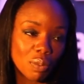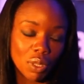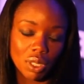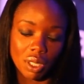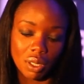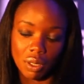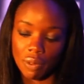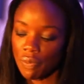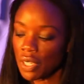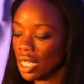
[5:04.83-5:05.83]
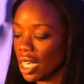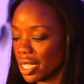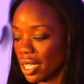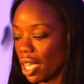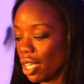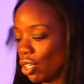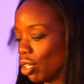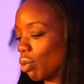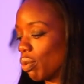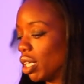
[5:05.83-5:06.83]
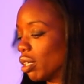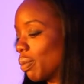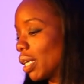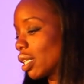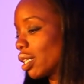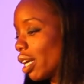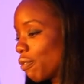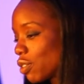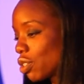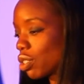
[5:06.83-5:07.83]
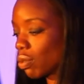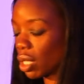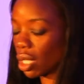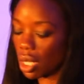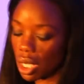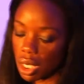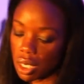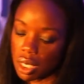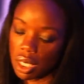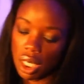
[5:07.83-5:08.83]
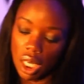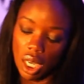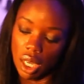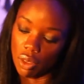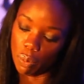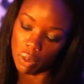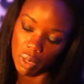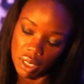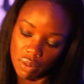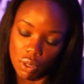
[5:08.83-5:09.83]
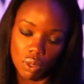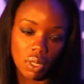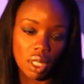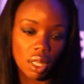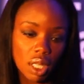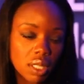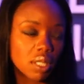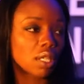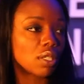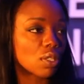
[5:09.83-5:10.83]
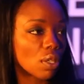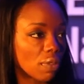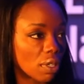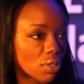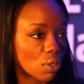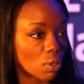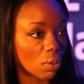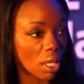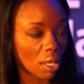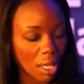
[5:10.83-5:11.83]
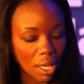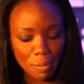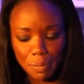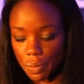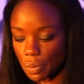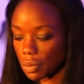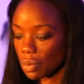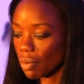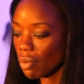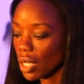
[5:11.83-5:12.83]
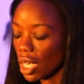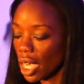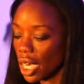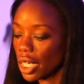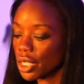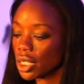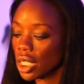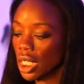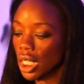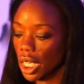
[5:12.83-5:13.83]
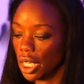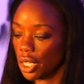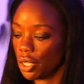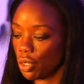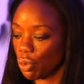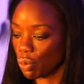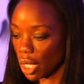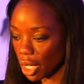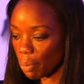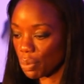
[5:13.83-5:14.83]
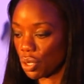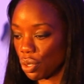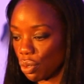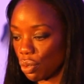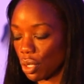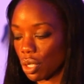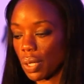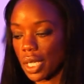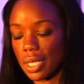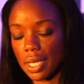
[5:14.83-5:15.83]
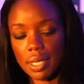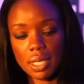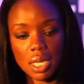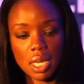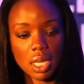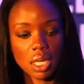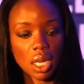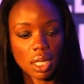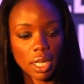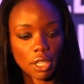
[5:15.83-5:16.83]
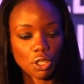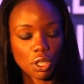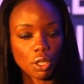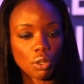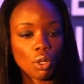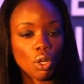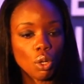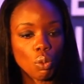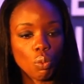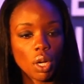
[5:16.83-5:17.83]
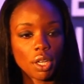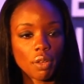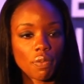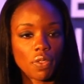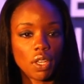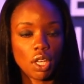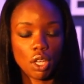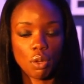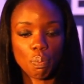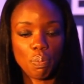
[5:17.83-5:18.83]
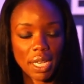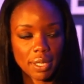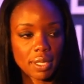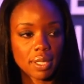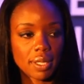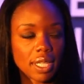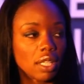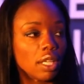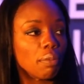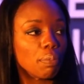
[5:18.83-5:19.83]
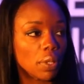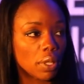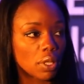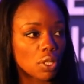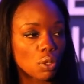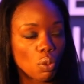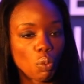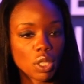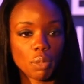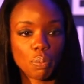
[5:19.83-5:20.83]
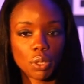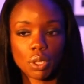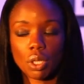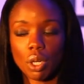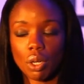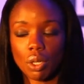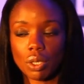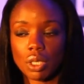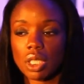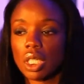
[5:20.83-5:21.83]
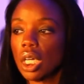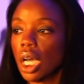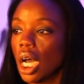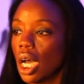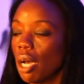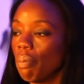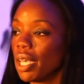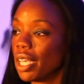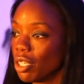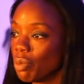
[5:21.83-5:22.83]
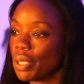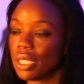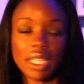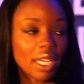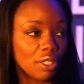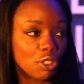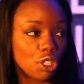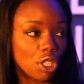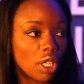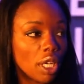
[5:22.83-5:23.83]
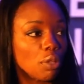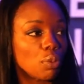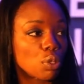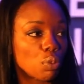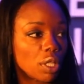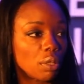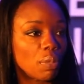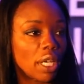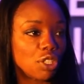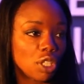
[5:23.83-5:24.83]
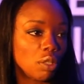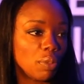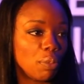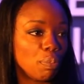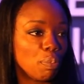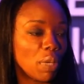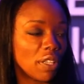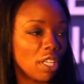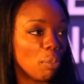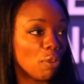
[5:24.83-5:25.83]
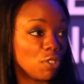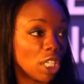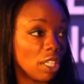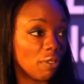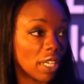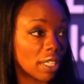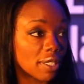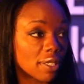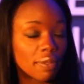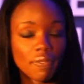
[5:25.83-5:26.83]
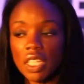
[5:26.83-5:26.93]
in particular is that, we hear about the left is doing this, the progressives are doing this, the conservatives are doing that. And in the run-up to the 2016 election, one of the best-selling books was a book called Hillbilly Elegy, and it was written by a gentleman by the name of J.D. Vance.